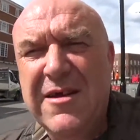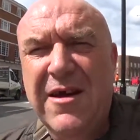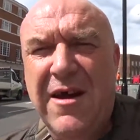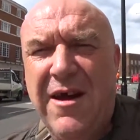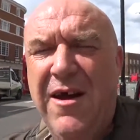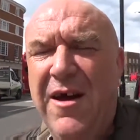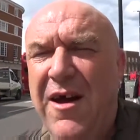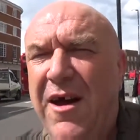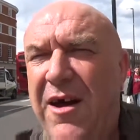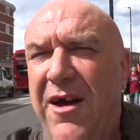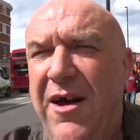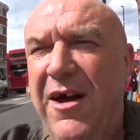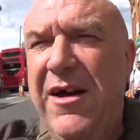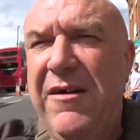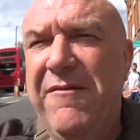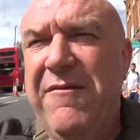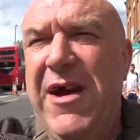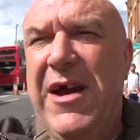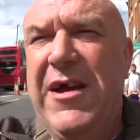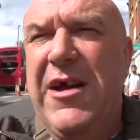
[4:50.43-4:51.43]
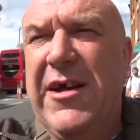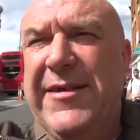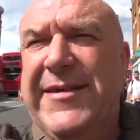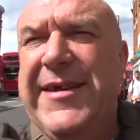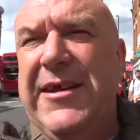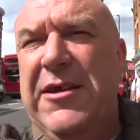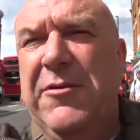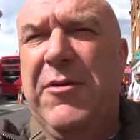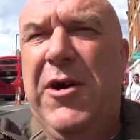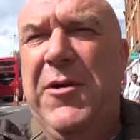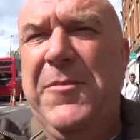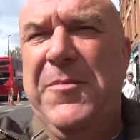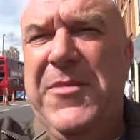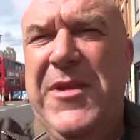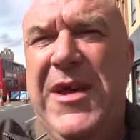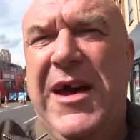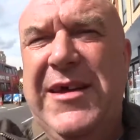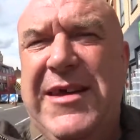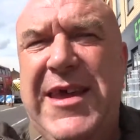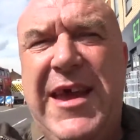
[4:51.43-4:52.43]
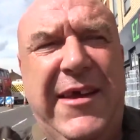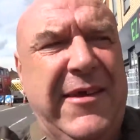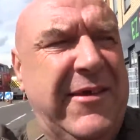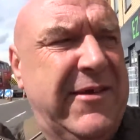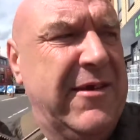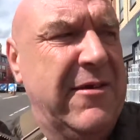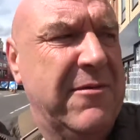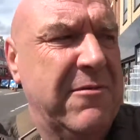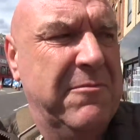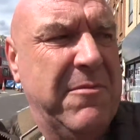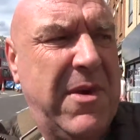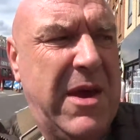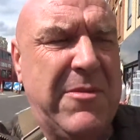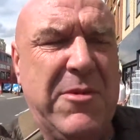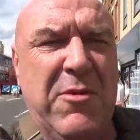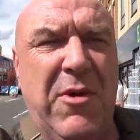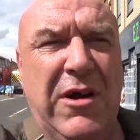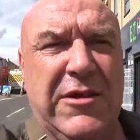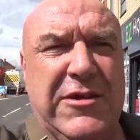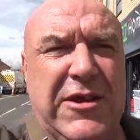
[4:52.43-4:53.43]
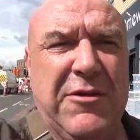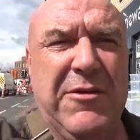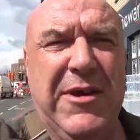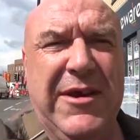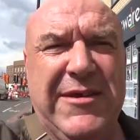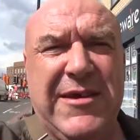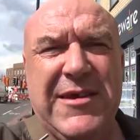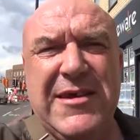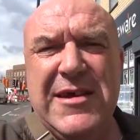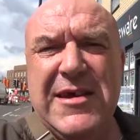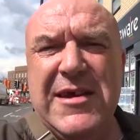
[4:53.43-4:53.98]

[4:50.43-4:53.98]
Right, I tell you what, I guess maybe what I'll do is,